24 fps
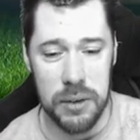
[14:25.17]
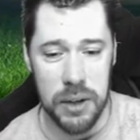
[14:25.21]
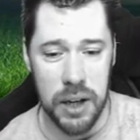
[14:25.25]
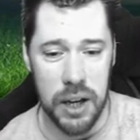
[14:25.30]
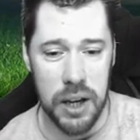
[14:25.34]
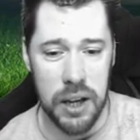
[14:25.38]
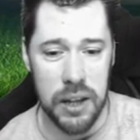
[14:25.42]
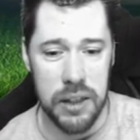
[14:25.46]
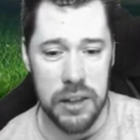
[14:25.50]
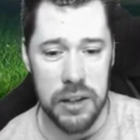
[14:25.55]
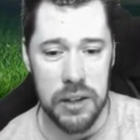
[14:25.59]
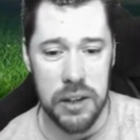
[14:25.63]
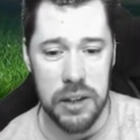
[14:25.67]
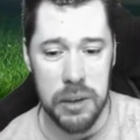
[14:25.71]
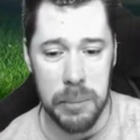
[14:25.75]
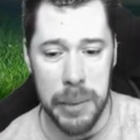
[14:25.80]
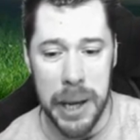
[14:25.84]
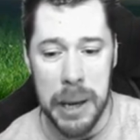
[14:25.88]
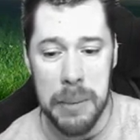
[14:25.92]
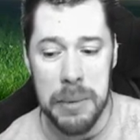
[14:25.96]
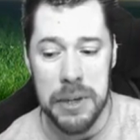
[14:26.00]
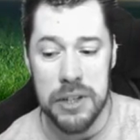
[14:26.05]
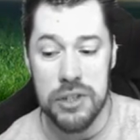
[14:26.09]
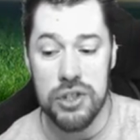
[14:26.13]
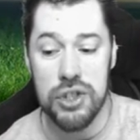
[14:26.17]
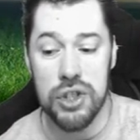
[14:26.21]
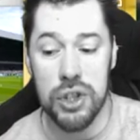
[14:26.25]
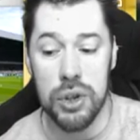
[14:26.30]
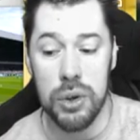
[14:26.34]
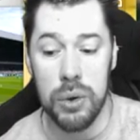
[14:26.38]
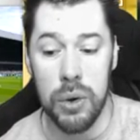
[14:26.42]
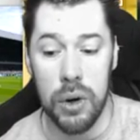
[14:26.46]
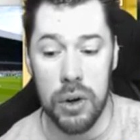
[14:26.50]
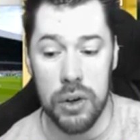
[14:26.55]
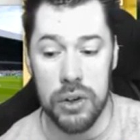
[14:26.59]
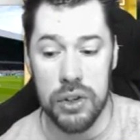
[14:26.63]
The baby is
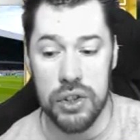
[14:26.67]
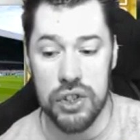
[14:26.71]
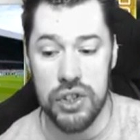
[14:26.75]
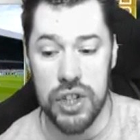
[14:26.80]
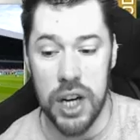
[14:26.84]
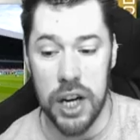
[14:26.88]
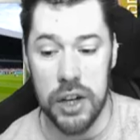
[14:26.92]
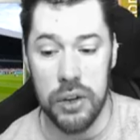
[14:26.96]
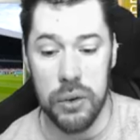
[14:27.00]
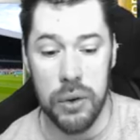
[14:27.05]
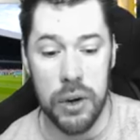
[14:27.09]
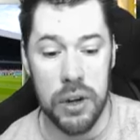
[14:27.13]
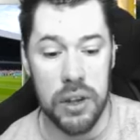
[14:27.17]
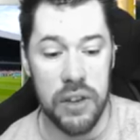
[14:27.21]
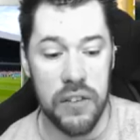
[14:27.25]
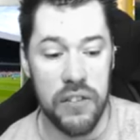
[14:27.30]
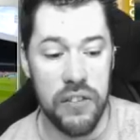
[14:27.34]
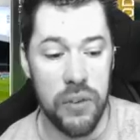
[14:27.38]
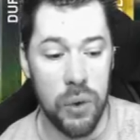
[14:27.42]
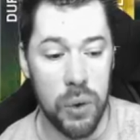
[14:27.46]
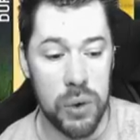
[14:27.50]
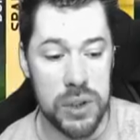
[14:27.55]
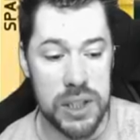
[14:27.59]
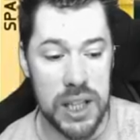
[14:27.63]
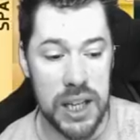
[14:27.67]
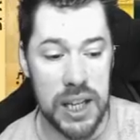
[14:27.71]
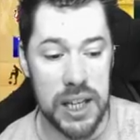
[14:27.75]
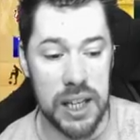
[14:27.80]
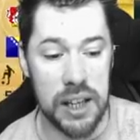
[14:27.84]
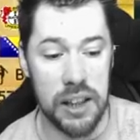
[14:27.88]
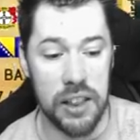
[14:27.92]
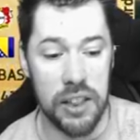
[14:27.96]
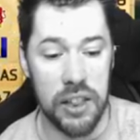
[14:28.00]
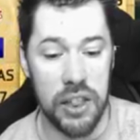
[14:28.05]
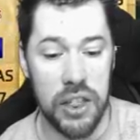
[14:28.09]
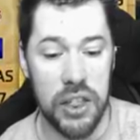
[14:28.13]
due on January the
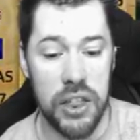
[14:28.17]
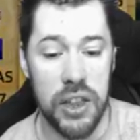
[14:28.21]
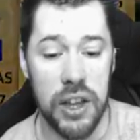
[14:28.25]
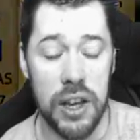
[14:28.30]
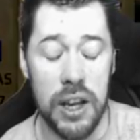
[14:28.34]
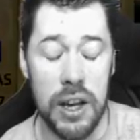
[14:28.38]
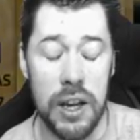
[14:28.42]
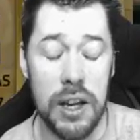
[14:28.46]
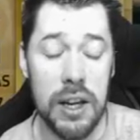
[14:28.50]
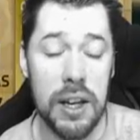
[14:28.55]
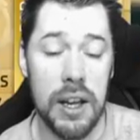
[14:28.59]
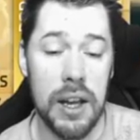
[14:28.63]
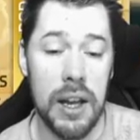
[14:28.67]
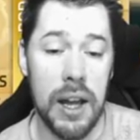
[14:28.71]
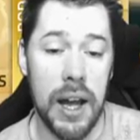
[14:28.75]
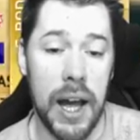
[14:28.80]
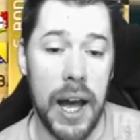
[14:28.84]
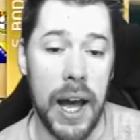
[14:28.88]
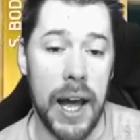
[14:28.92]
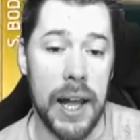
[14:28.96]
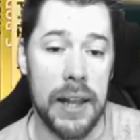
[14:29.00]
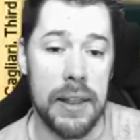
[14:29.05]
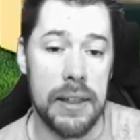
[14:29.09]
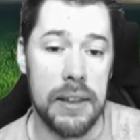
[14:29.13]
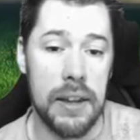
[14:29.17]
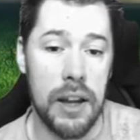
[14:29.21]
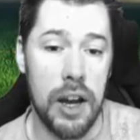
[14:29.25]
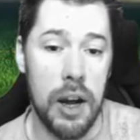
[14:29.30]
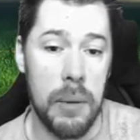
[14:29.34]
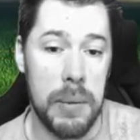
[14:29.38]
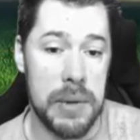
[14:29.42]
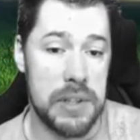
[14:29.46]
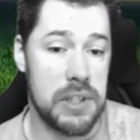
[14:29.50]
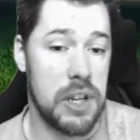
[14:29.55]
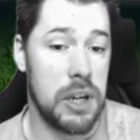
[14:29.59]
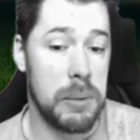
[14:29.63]
14th, and
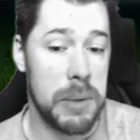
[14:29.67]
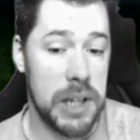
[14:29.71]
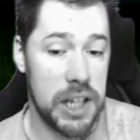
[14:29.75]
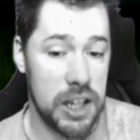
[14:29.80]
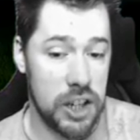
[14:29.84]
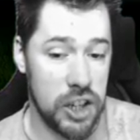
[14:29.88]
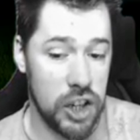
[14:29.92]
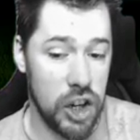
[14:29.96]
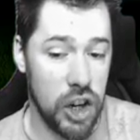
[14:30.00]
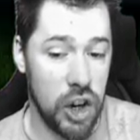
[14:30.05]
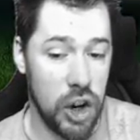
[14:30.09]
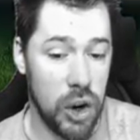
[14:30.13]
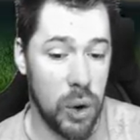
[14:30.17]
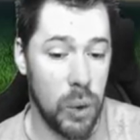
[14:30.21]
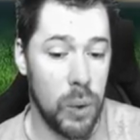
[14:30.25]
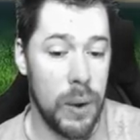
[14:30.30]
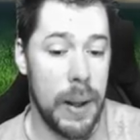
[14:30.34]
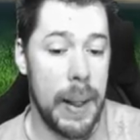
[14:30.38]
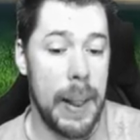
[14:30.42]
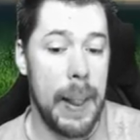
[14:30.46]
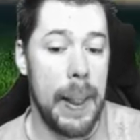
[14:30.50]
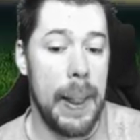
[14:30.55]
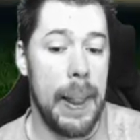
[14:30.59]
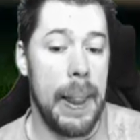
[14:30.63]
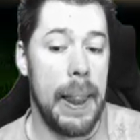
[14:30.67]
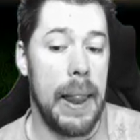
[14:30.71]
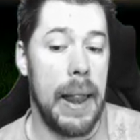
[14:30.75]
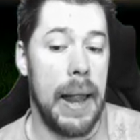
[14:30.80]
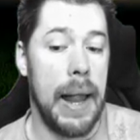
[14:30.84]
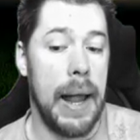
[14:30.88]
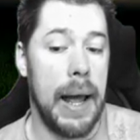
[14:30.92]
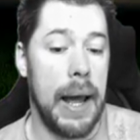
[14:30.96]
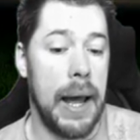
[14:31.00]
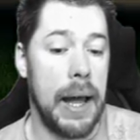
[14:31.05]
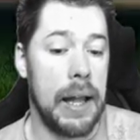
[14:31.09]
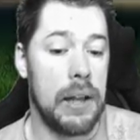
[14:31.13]
it's going to be a girl,
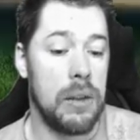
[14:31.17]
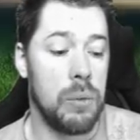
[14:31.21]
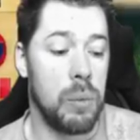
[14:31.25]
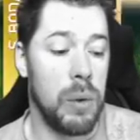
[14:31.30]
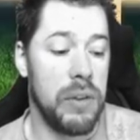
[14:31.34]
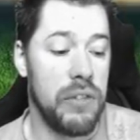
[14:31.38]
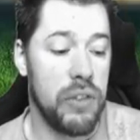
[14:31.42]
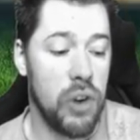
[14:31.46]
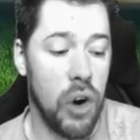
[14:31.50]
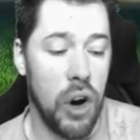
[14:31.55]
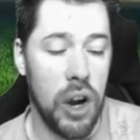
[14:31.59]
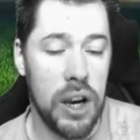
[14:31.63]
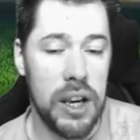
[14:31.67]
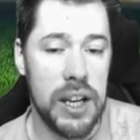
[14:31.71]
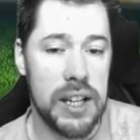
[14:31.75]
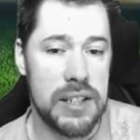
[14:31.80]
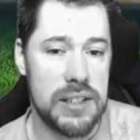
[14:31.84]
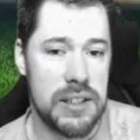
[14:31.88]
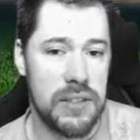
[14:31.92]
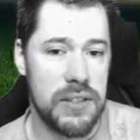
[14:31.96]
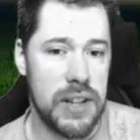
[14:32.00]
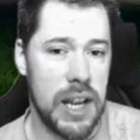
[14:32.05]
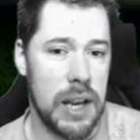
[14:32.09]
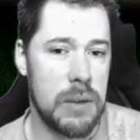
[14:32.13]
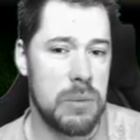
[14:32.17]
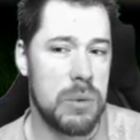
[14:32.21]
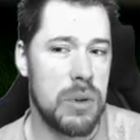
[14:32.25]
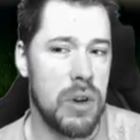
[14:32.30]
and we've got a list of names.